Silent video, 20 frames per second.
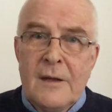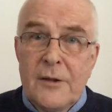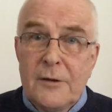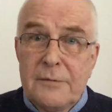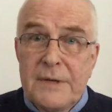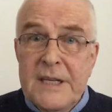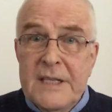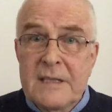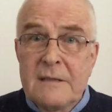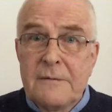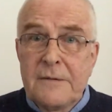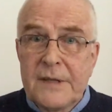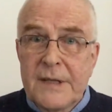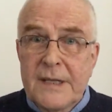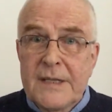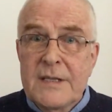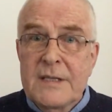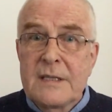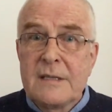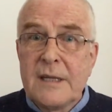The reason for
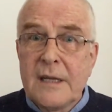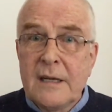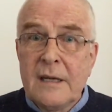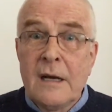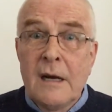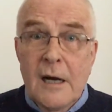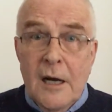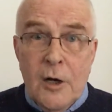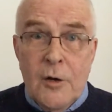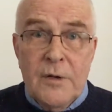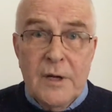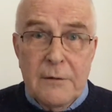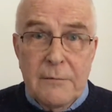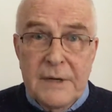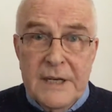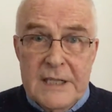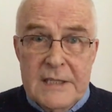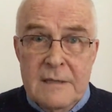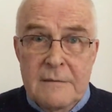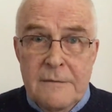this, the only
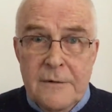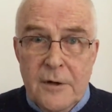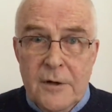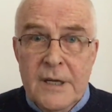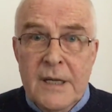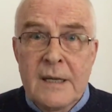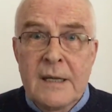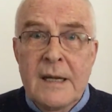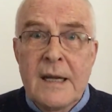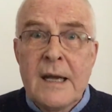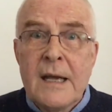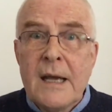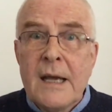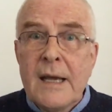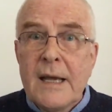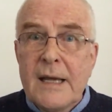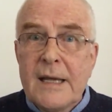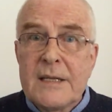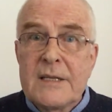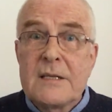reason for it,
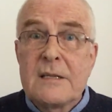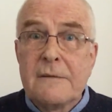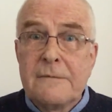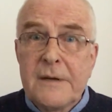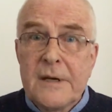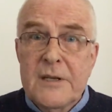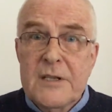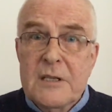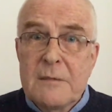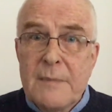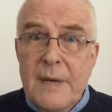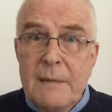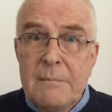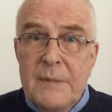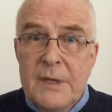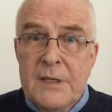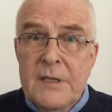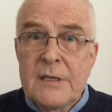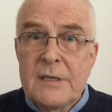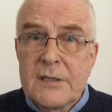is the First
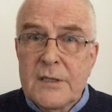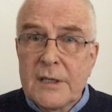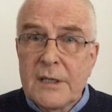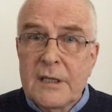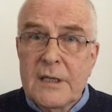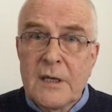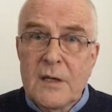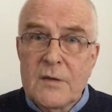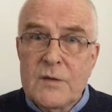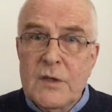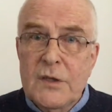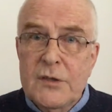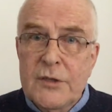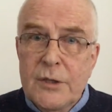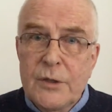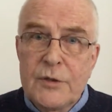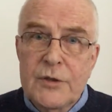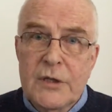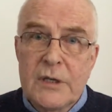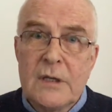Amendment to the
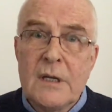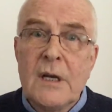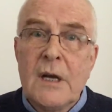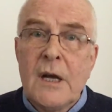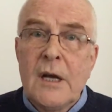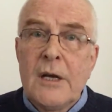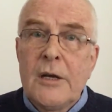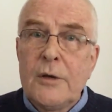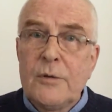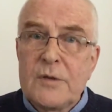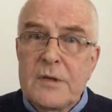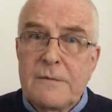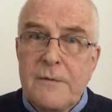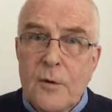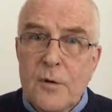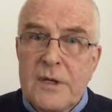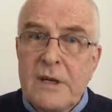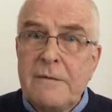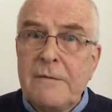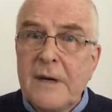Constitution, whose
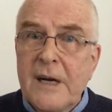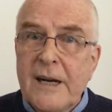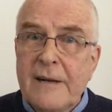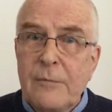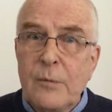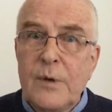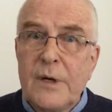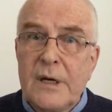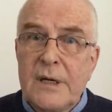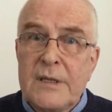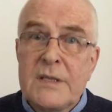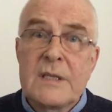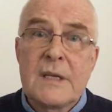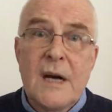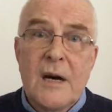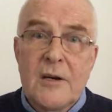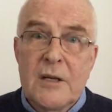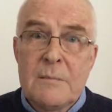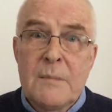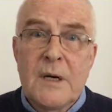45 words
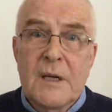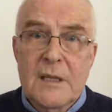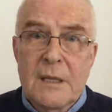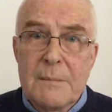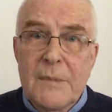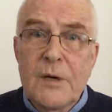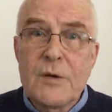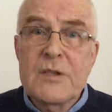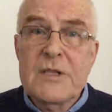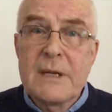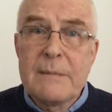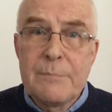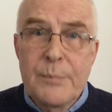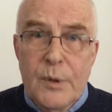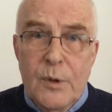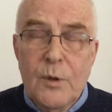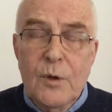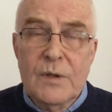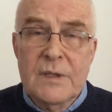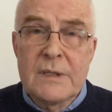are among the most
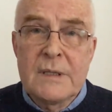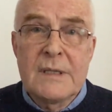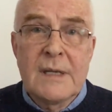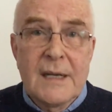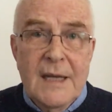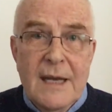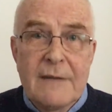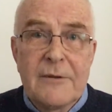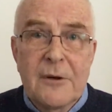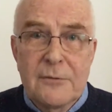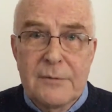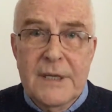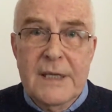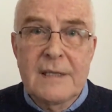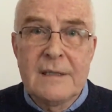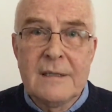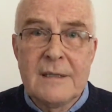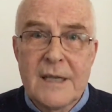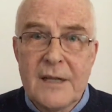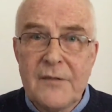important ever
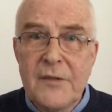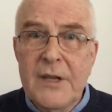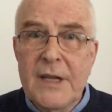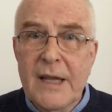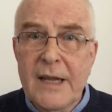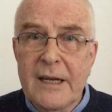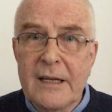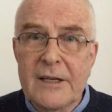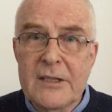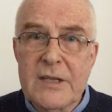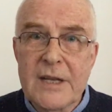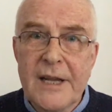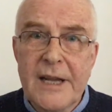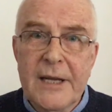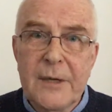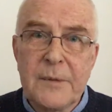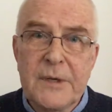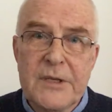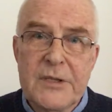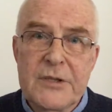written in the English
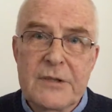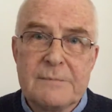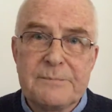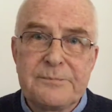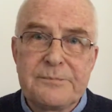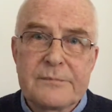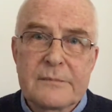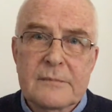language.